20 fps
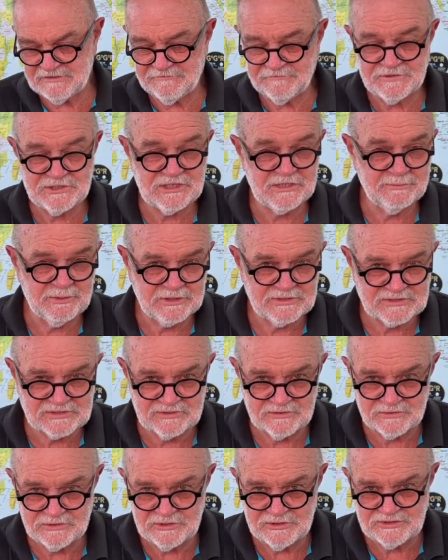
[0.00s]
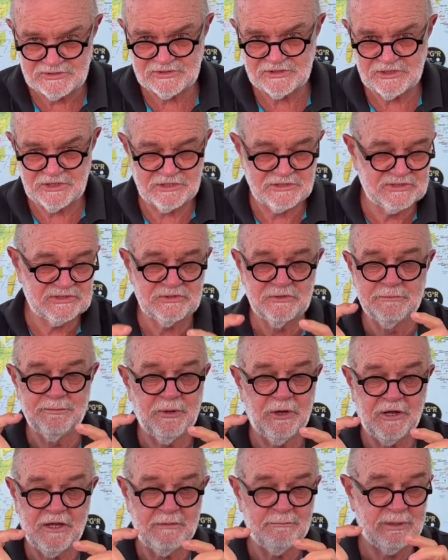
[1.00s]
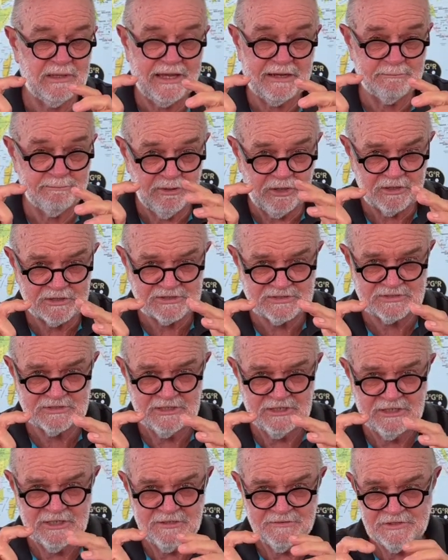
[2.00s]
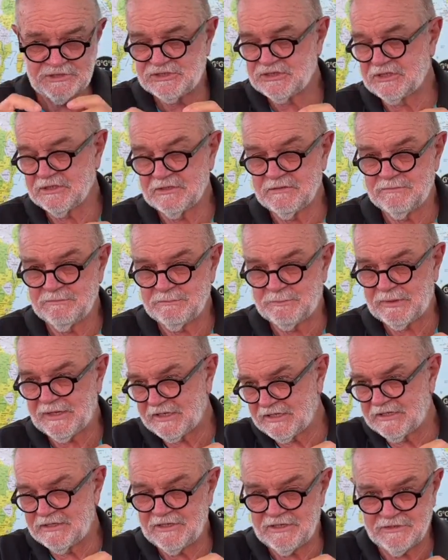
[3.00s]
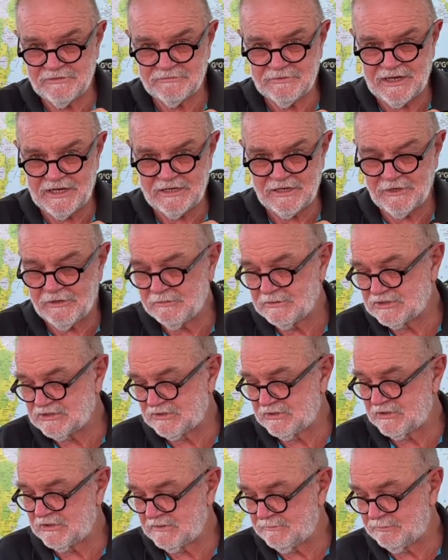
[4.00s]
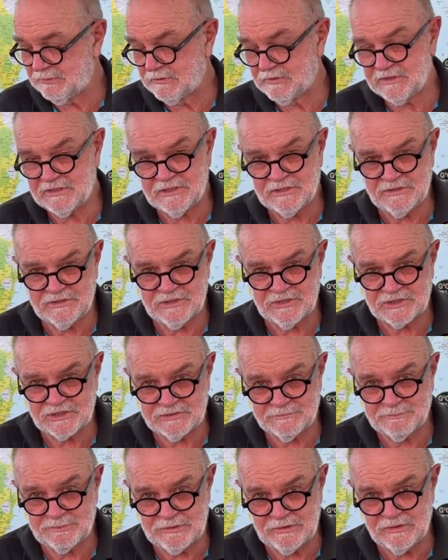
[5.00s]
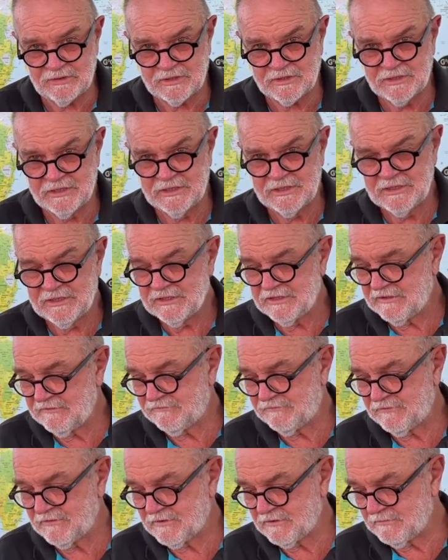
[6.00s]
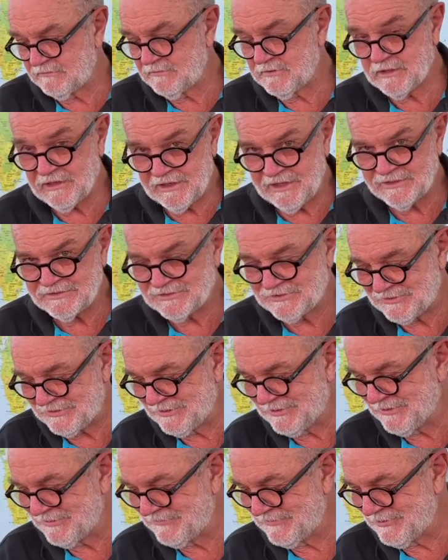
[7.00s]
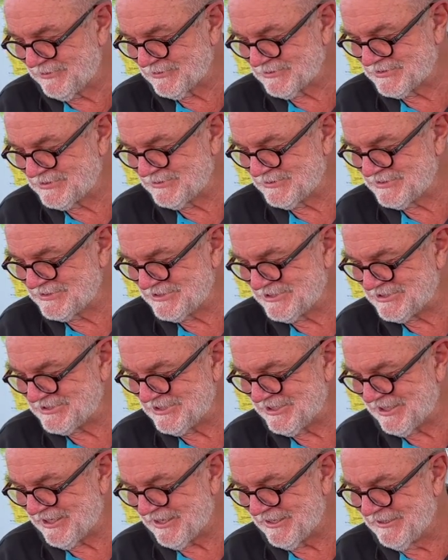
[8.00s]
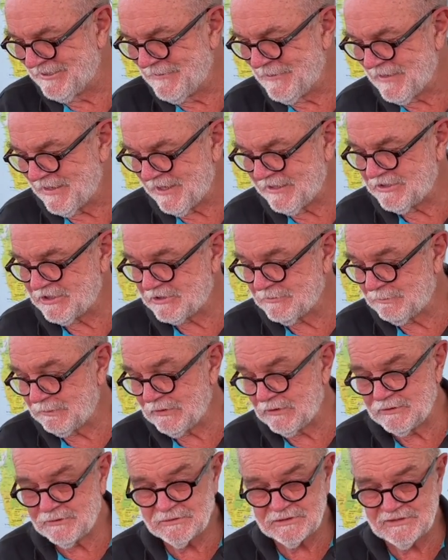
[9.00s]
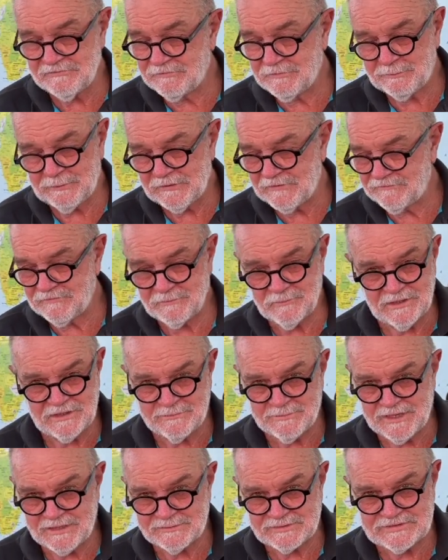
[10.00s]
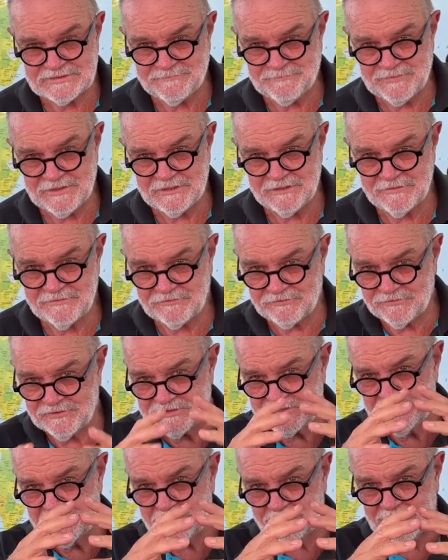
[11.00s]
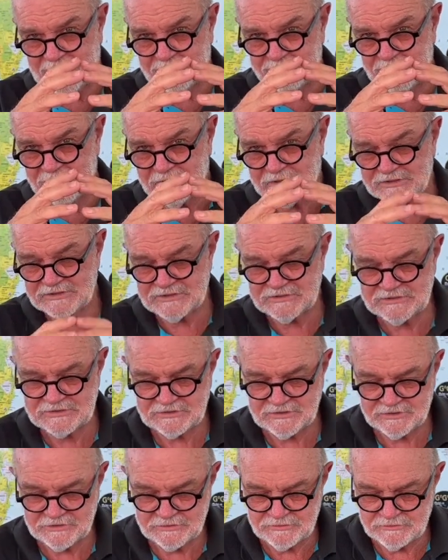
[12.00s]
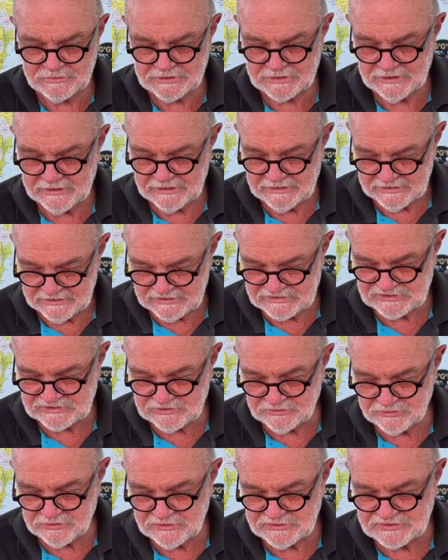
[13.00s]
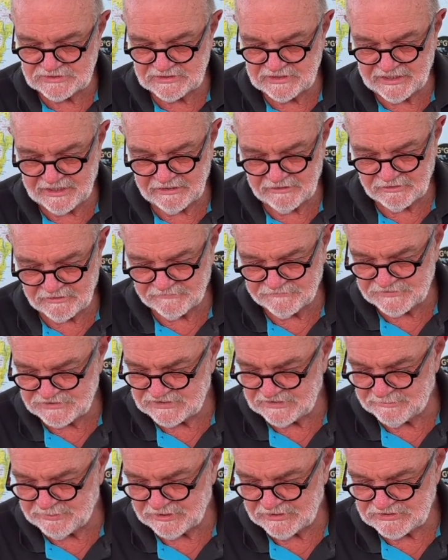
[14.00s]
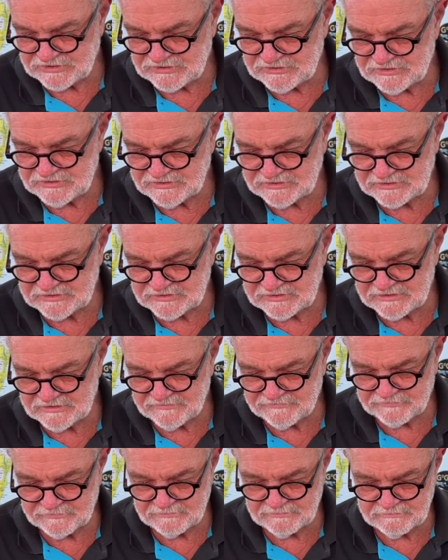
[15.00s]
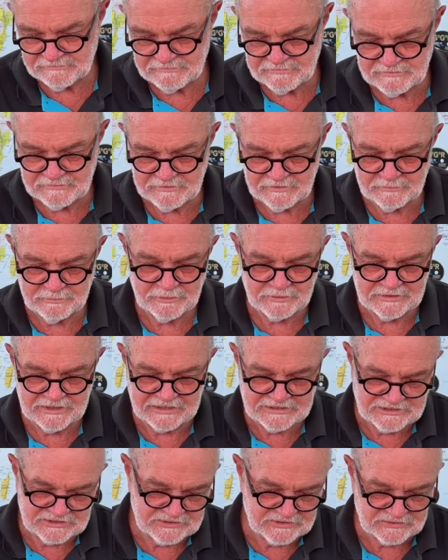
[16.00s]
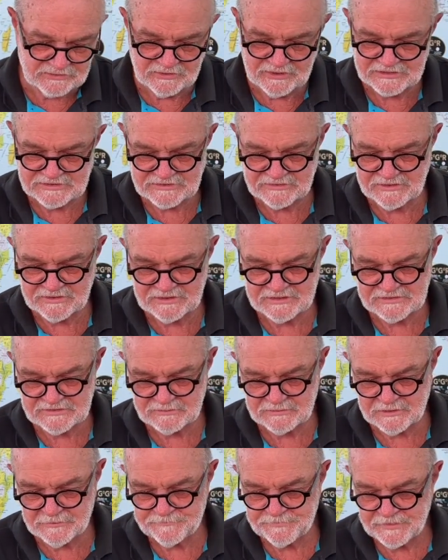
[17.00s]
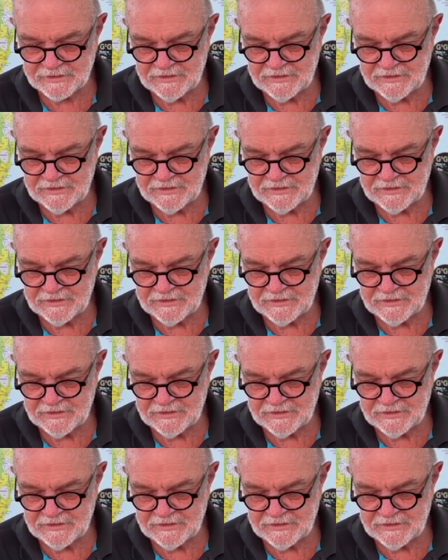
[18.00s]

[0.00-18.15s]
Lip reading: Fishing boats still use it. You can still buy a black box that you can plug into your radio and put it into your computer if you're allowed to, if you're not doing GGR, and your computer will give you perfect weather maps, through this little black box. So it's still used today. A lot of fishing boats use it, from third world nations, all that sort of thing as well.